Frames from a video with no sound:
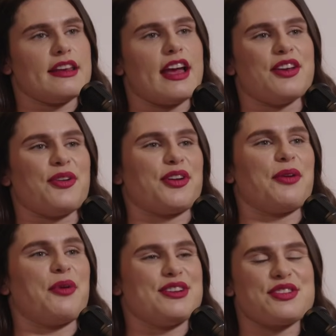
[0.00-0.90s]
Yeah, no, sorry.
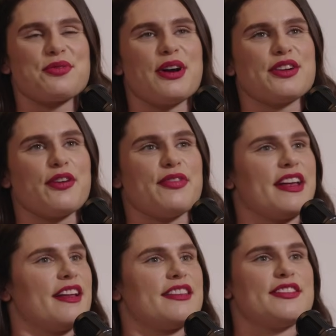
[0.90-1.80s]
One girl
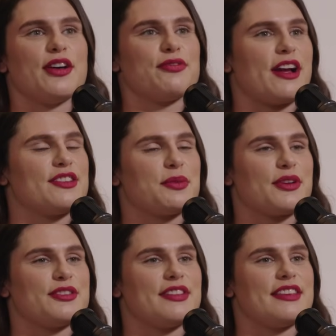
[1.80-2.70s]
fainted. Still friends with
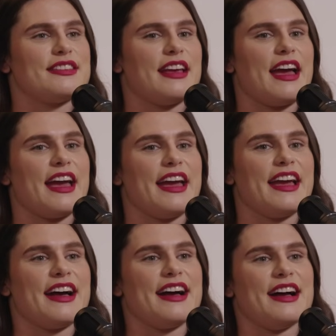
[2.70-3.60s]
her to this
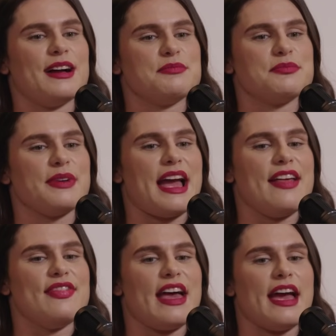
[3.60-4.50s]
day.
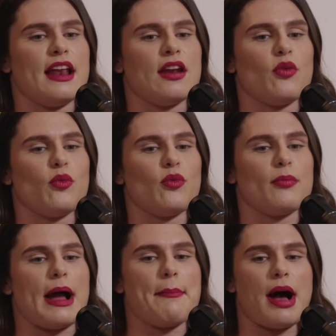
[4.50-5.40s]
And then
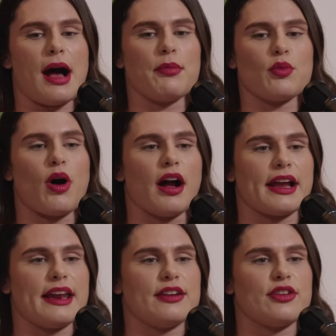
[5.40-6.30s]
my mom would walk
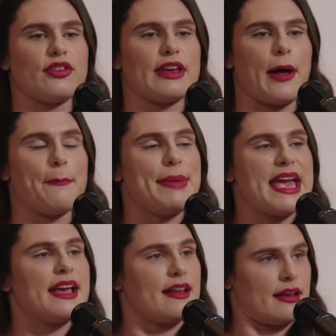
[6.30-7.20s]
in and just yell,
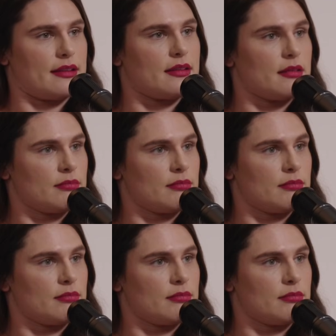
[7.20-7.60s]
"Penis."